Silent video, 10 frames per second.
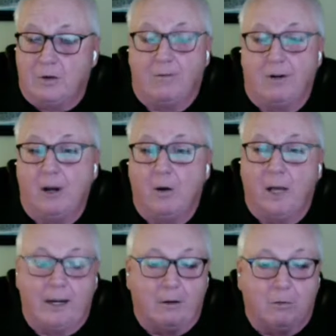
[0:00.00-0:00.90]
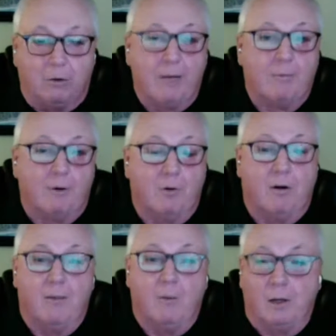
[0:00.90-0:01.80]
Trevor Noah had a great
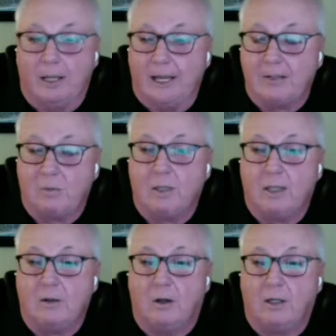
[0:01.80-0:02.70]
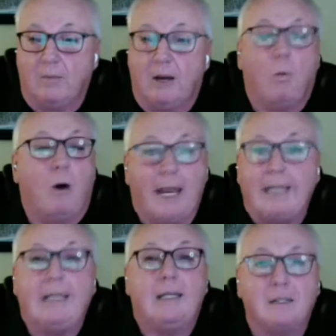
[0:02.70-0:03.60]
program on last week talking about why
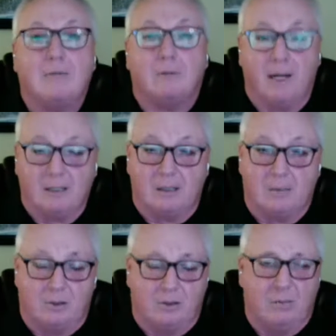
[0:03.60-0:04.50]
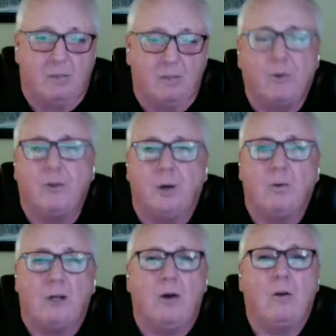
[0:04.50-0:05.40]
it isn't racist, because people
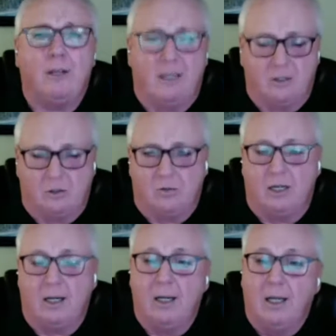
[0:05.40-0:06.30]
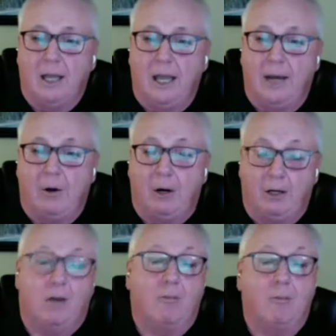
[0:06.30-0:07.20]
don't know the history, and our
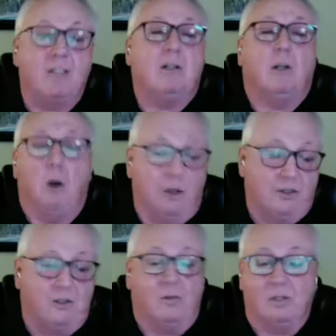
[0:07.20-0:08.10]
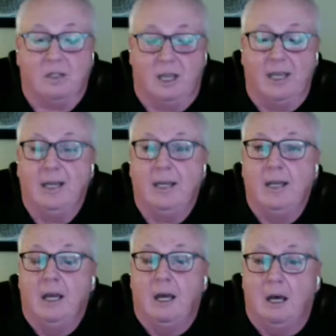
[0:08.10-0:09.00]
government's lawsuits say.
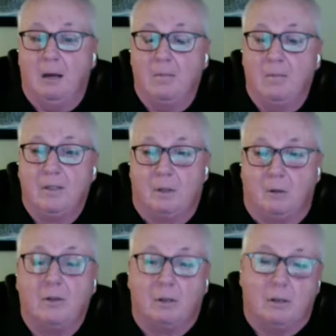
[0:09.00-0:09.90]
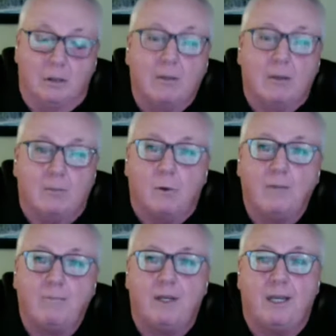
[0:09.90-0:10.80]
So the
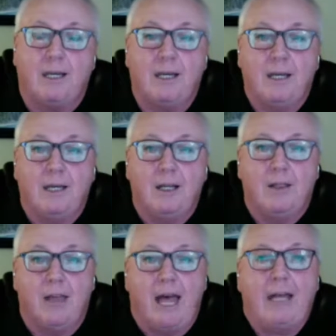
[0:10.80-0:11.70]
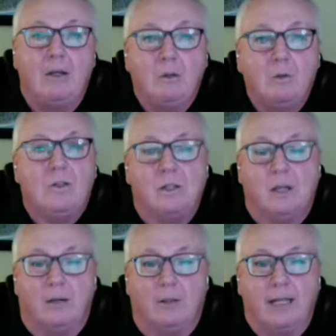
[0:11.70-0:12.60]
point being, that news
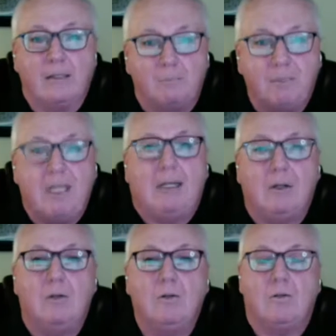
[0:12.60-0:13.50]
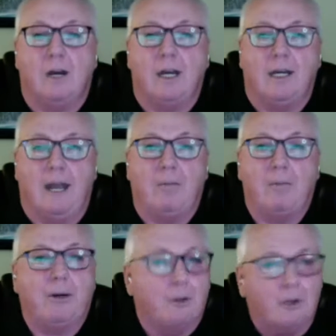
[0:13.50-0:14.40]
cycle, that's big news right
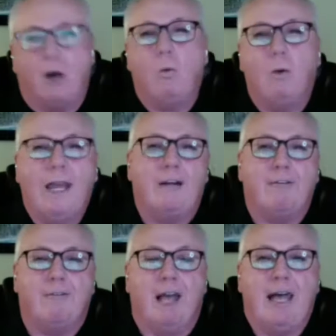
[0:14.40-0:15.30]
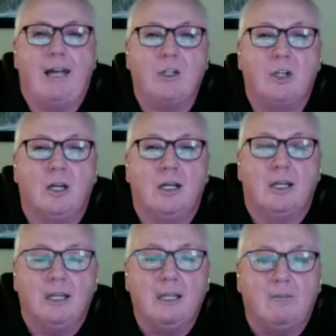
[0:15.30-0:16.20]
now, but it'll go away in a flash
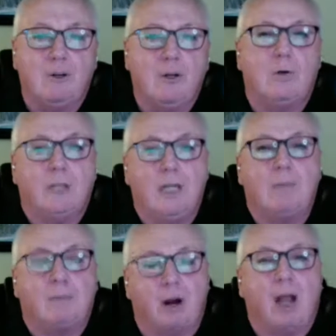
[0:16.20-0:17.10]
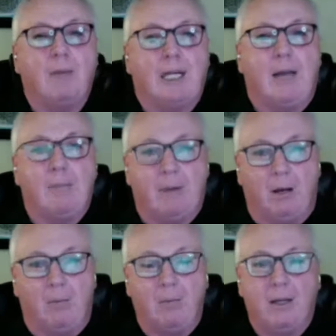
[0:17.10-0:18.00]
if you don't keep priming that
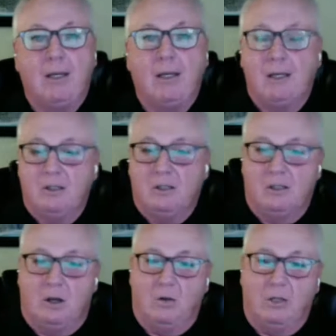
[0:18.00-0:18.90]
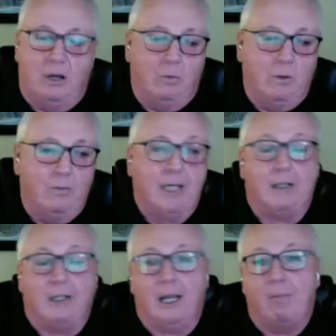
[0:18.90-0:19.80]
pump. So, we
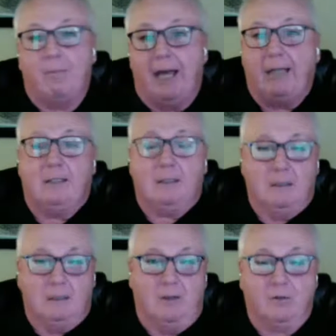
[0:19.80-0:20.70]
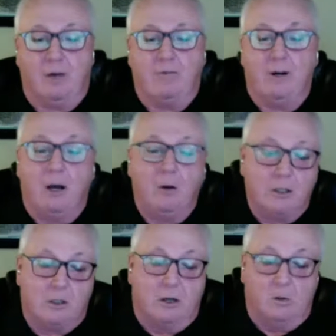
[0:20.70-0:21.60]
immediately got back to the Trevor
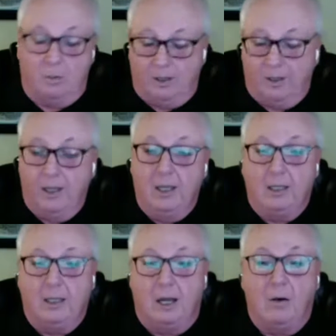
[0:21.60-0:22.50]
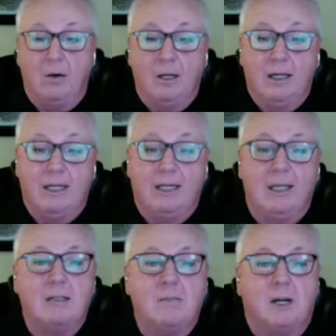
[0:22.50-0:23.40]
Noah show with,
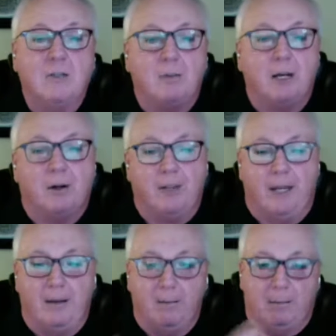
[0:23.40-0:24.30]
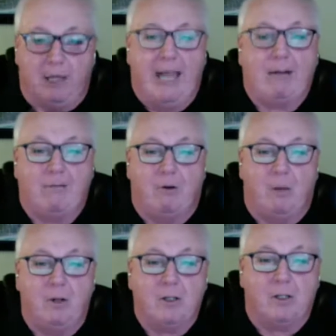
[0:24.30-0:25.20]
it's much bigger than Black
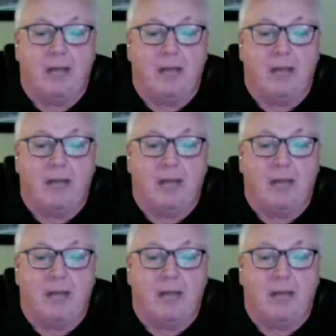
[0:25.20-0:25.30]
farmers.